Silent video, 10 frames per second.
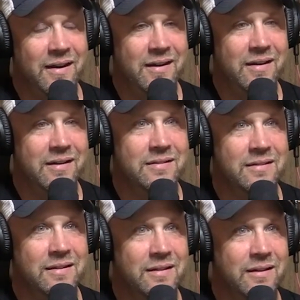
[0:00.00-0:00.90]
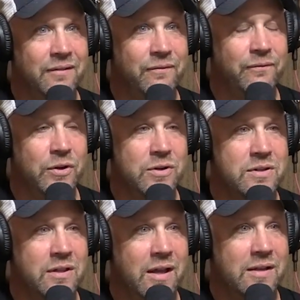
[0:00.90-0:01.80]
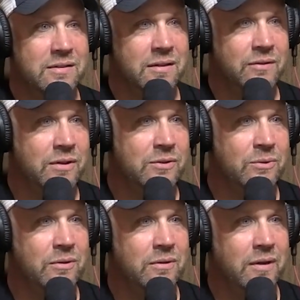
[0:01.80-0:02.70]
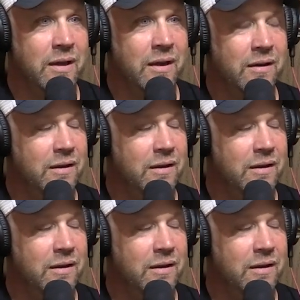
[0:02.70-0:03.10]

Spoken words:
He is a first class individual at